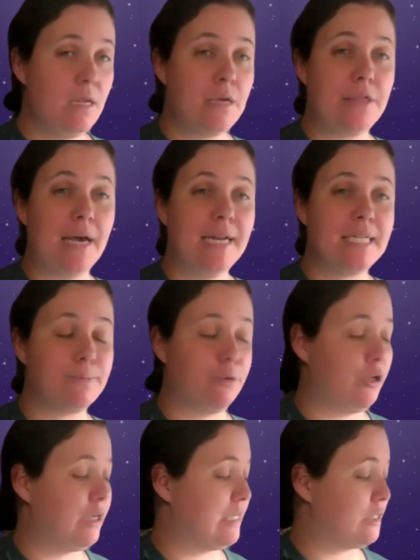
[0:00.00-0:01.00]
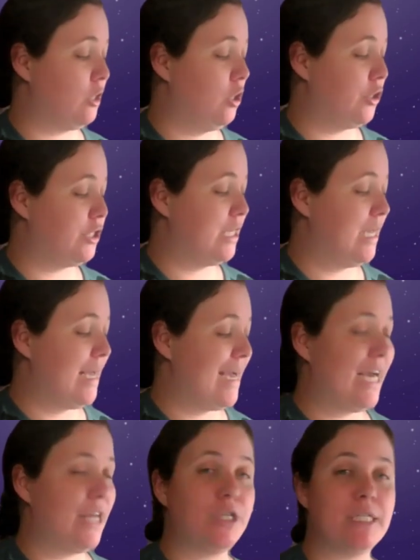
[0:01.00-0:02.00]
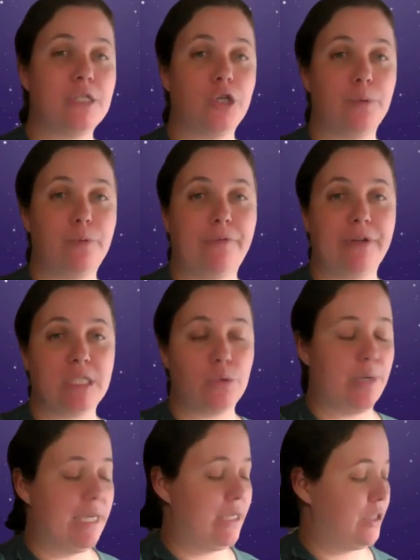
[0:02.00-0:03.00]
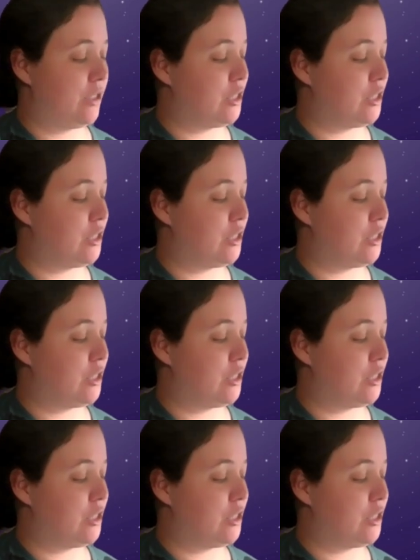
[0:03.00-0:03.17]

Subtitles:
That exponent is odd, and this is not a perfect square either.